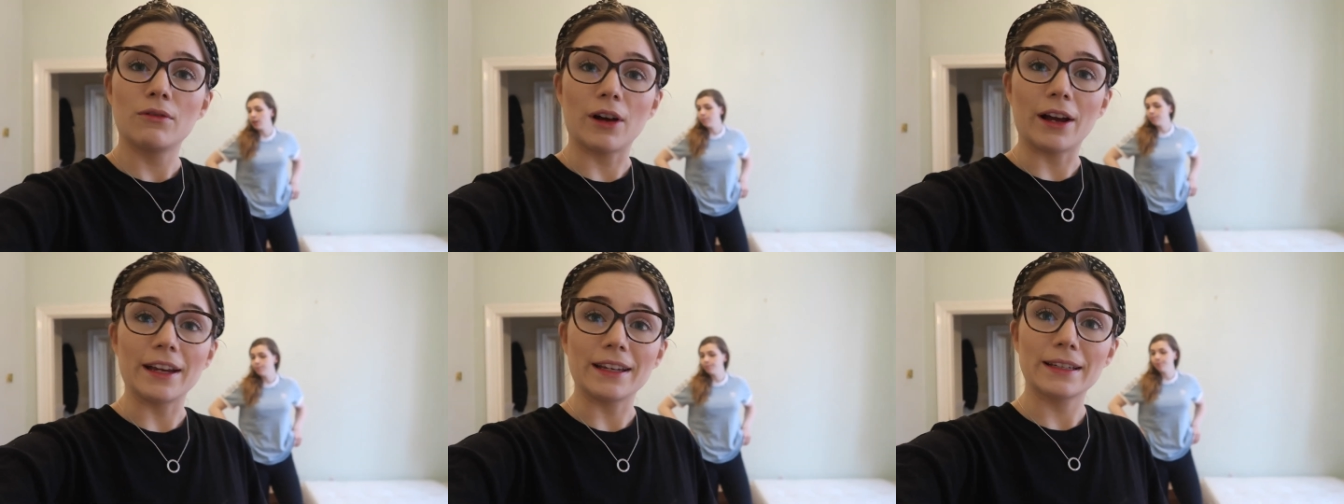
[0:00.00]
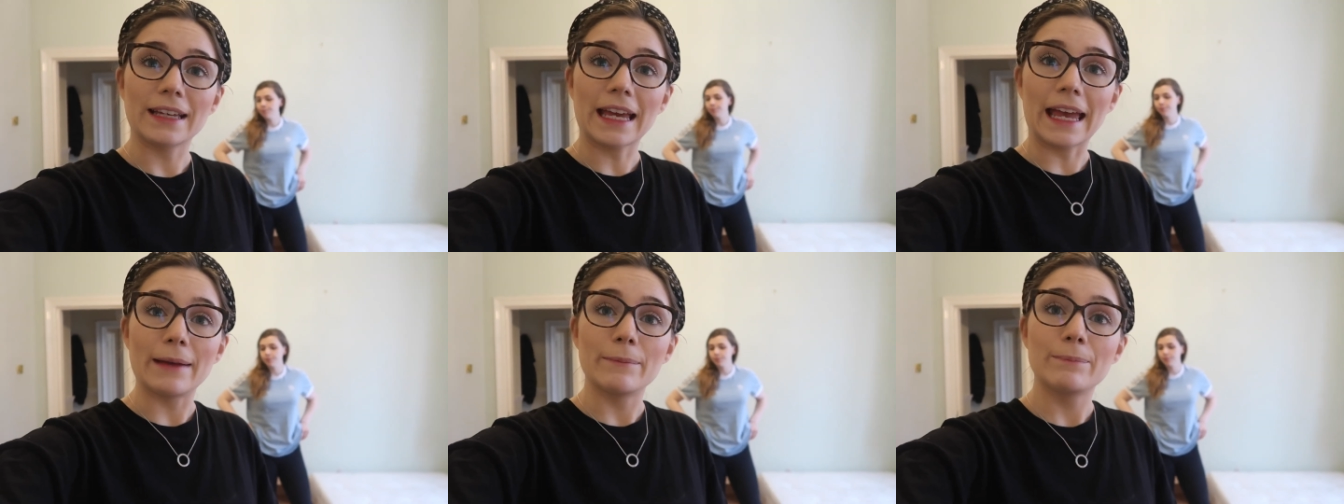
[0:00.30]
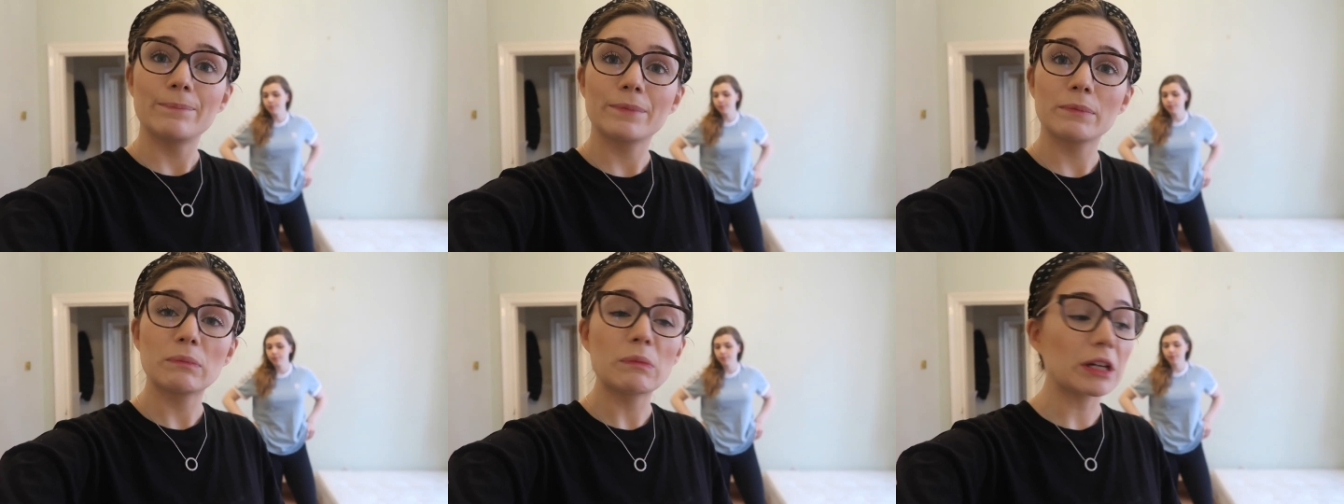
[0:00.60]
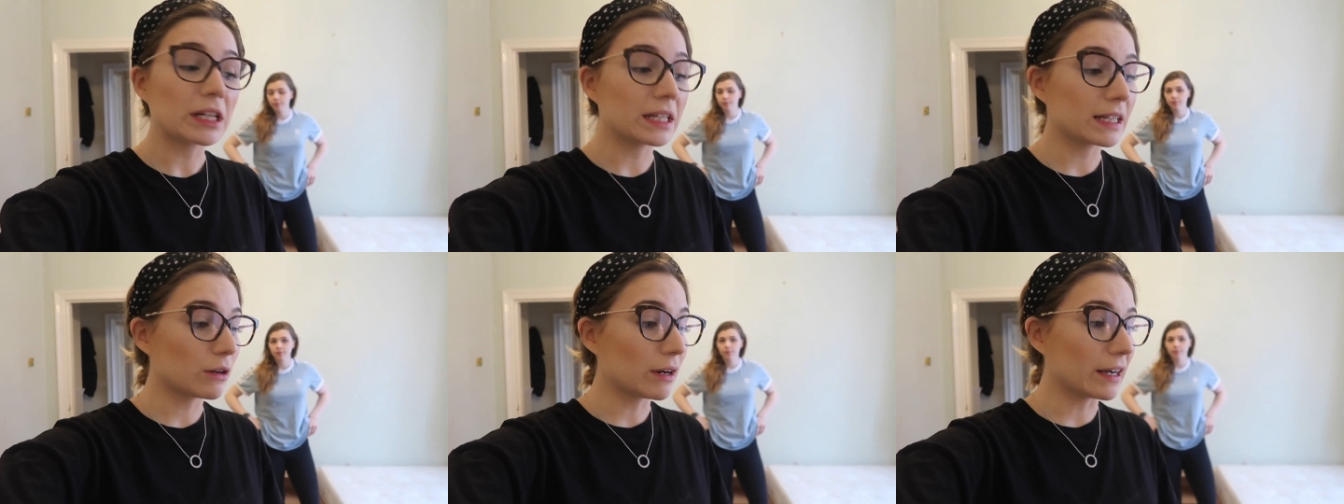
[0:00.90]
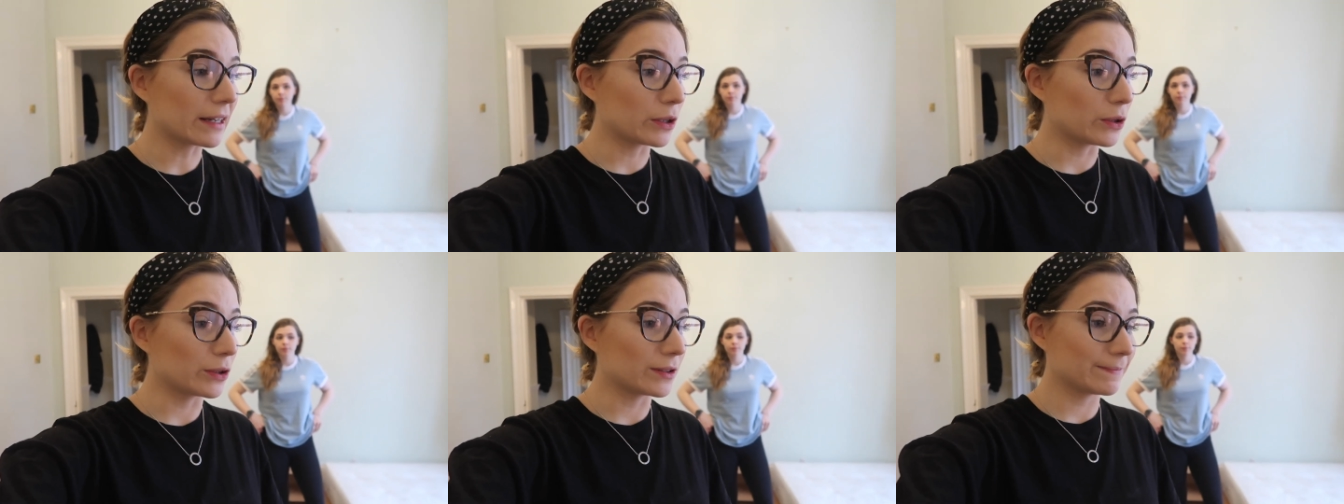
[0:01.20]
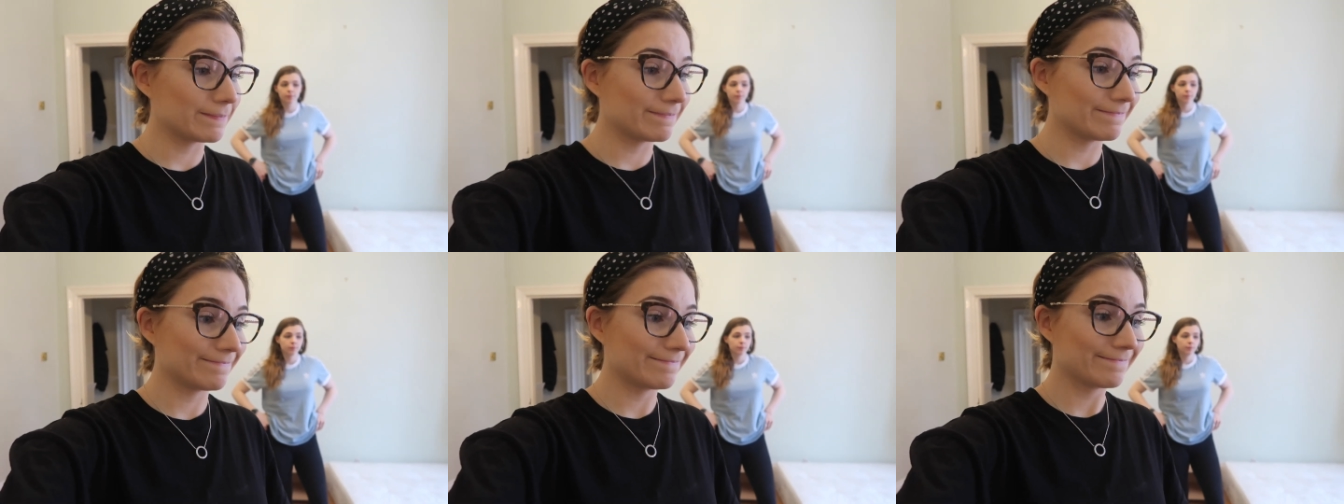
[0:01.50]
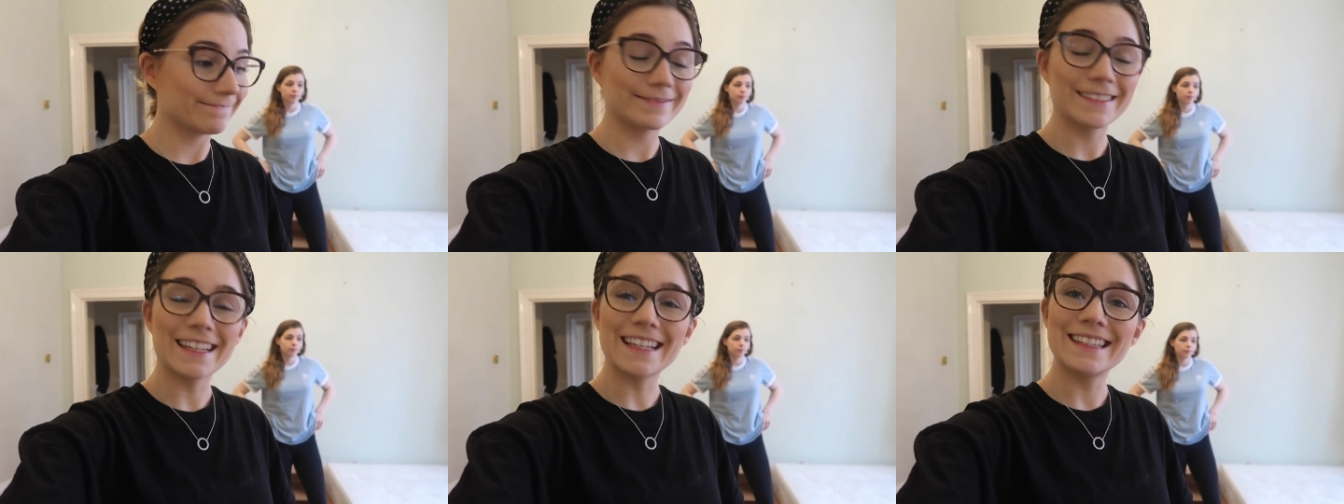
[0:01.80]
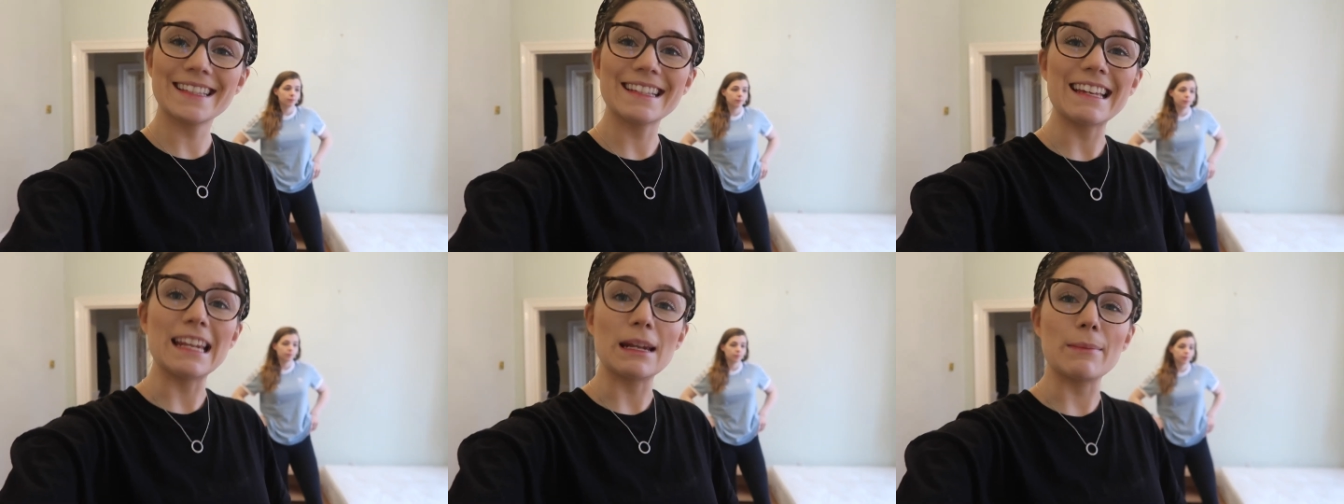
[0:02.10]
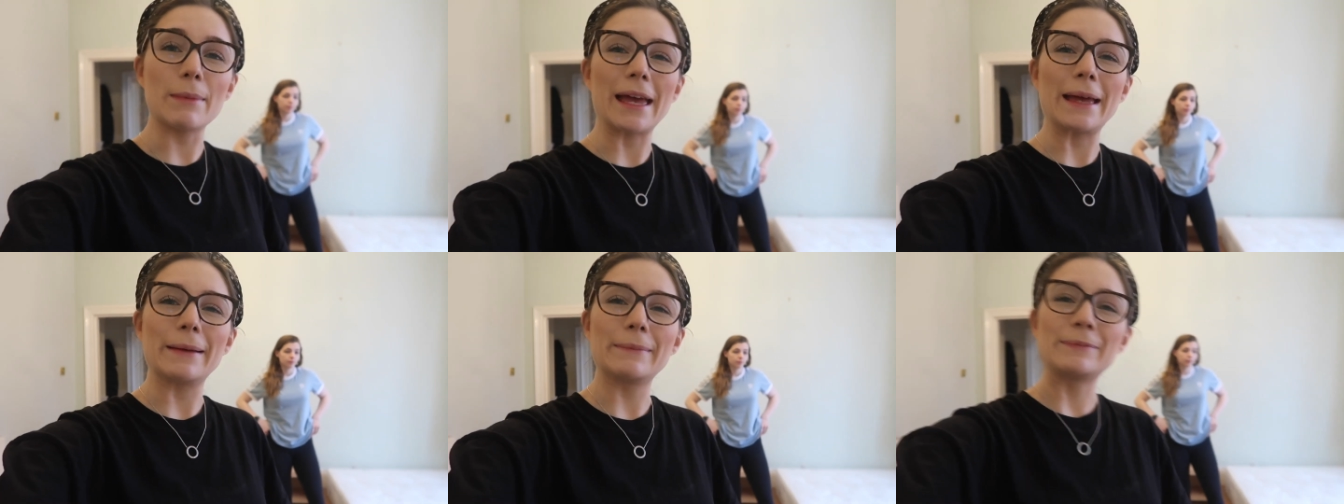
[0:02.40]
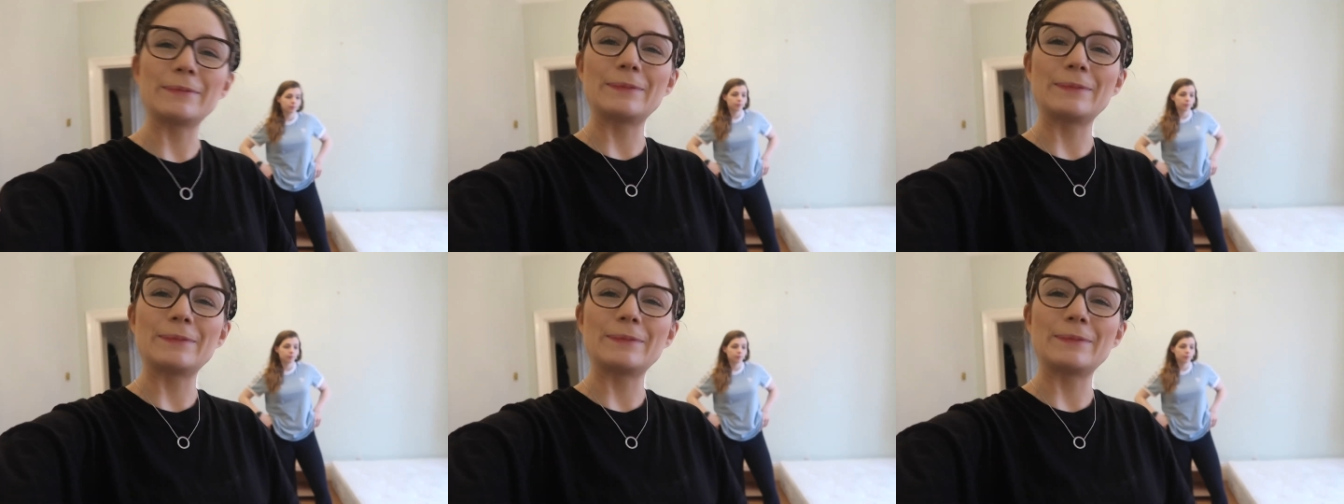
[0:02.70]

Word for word: Right, okay, we're gonna crack on. See you in a bit.